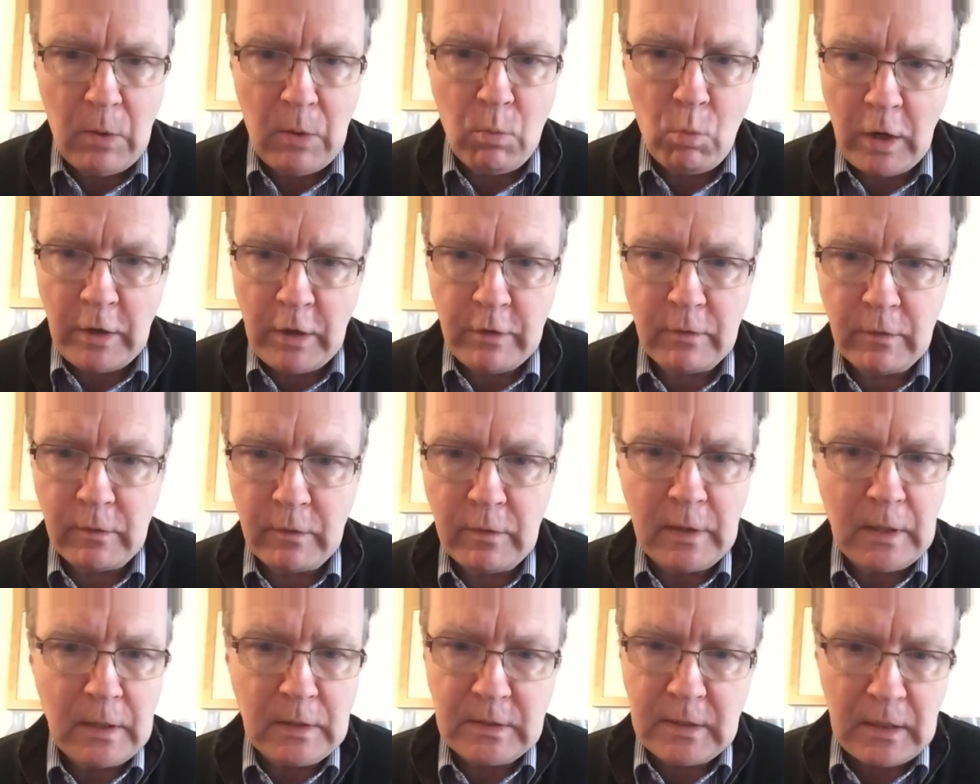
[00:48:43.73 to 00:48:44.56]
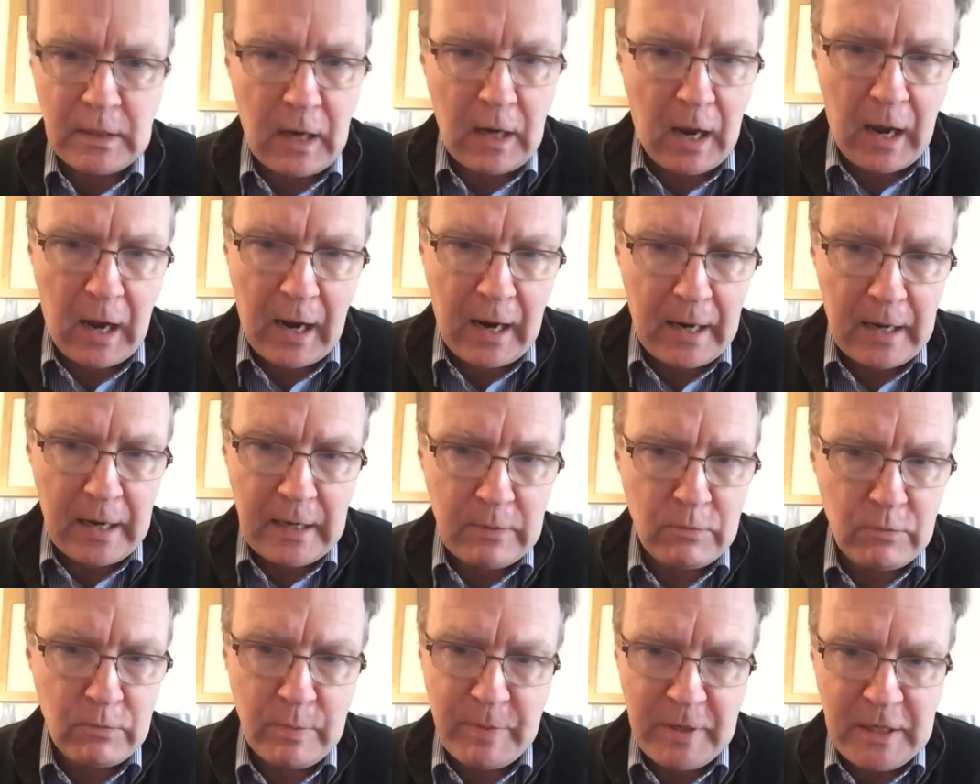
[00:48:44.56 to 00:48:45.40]
And one of the things that
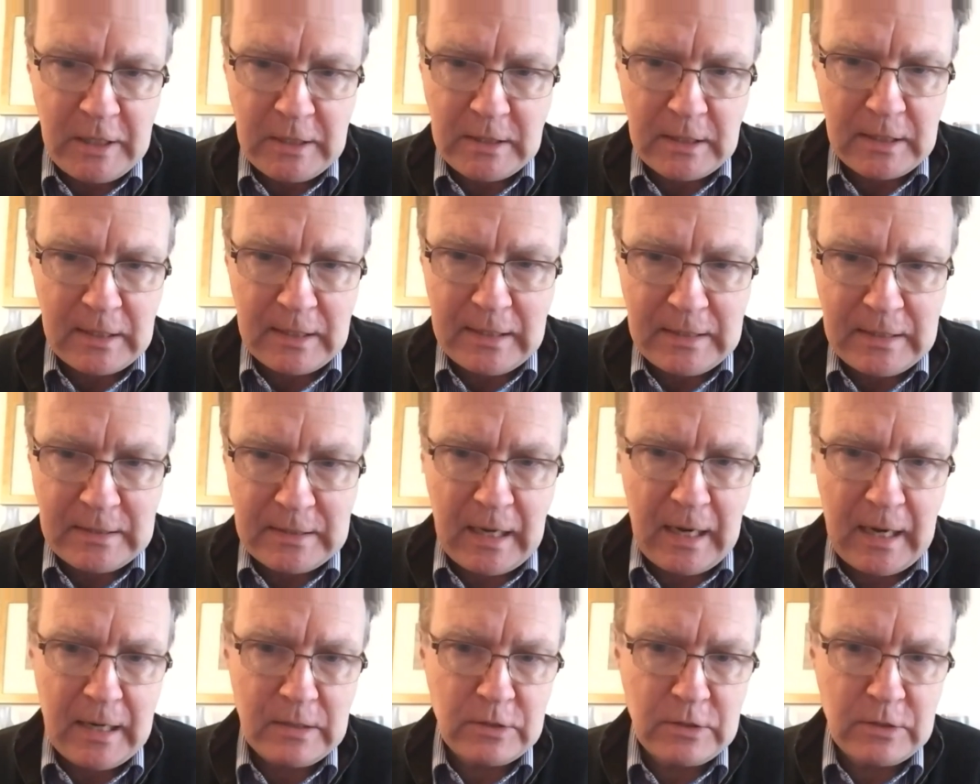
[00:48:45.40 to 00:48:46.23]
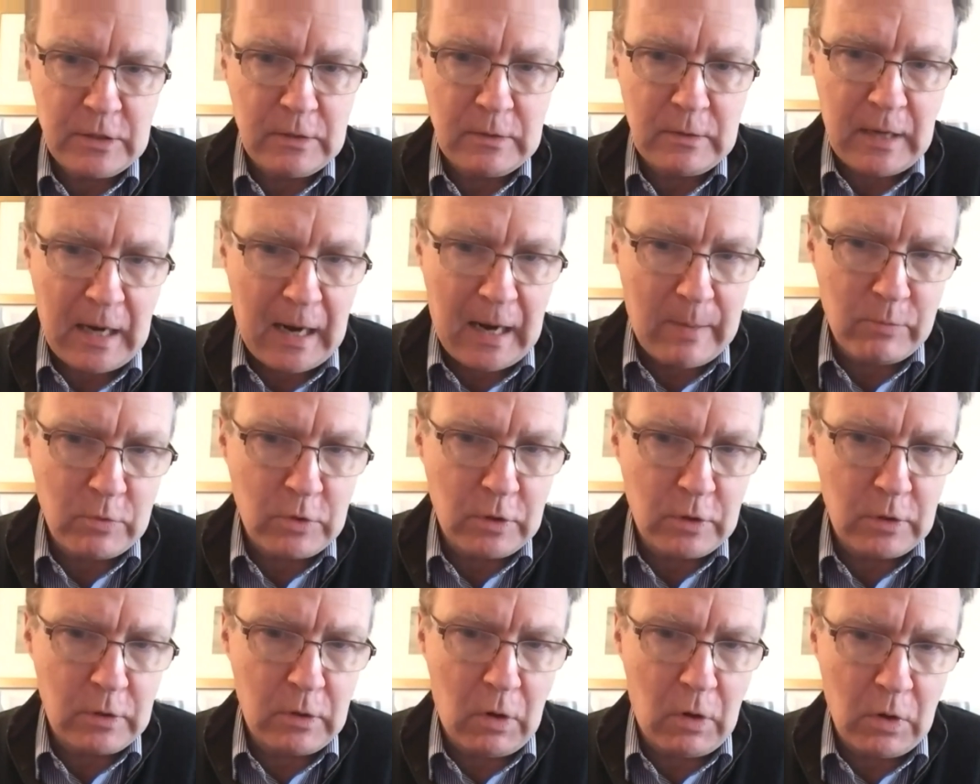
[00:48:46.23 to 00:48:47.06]
I repeatedly said to
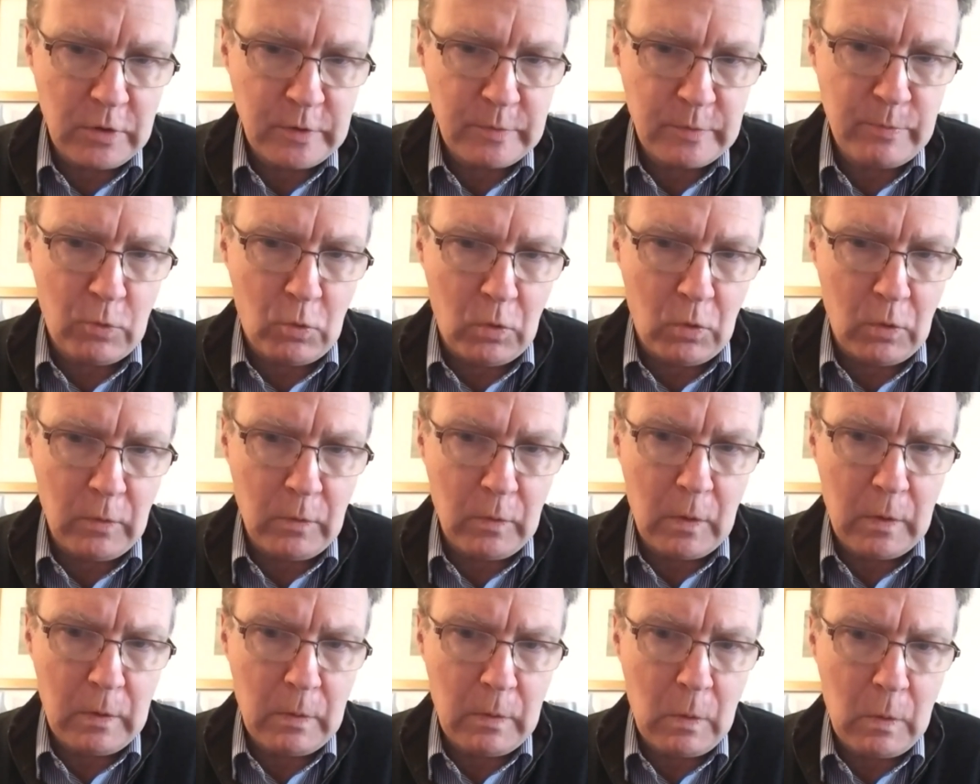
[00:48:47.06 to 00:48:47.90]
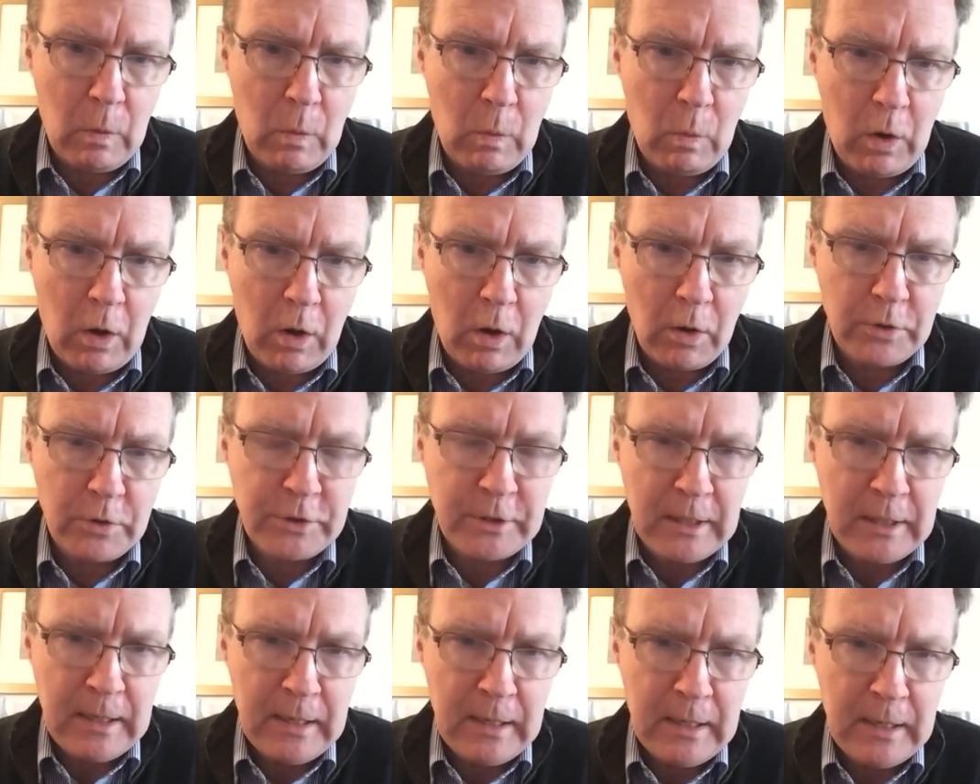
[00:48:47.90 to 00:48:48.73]
Cameron and Osborne
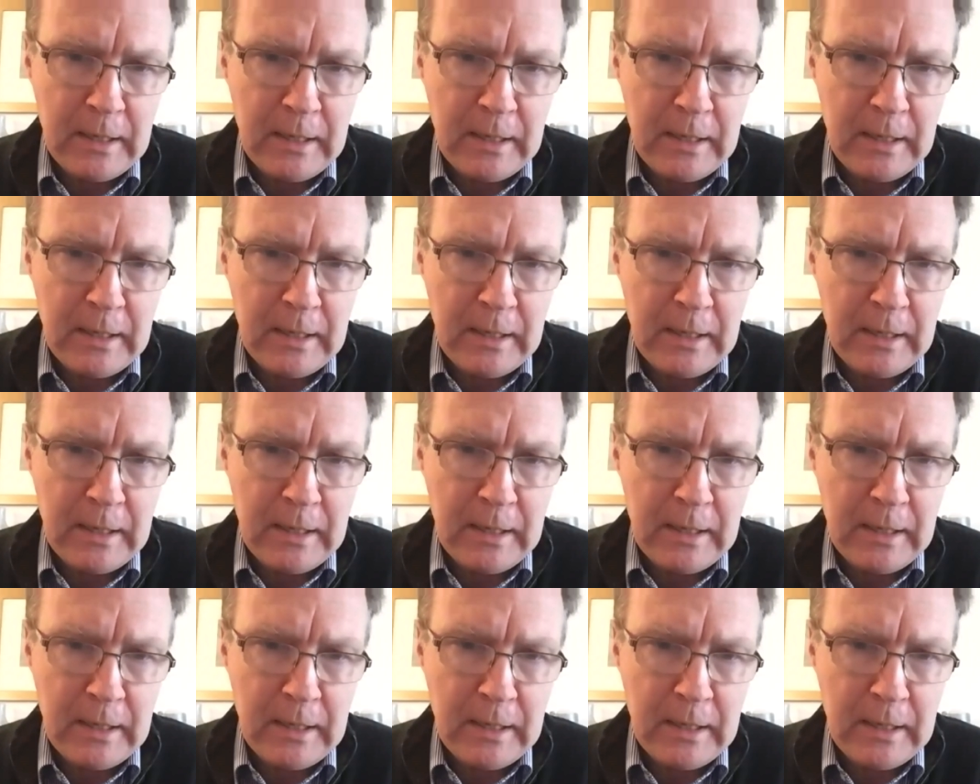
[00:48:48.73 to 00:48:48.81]
was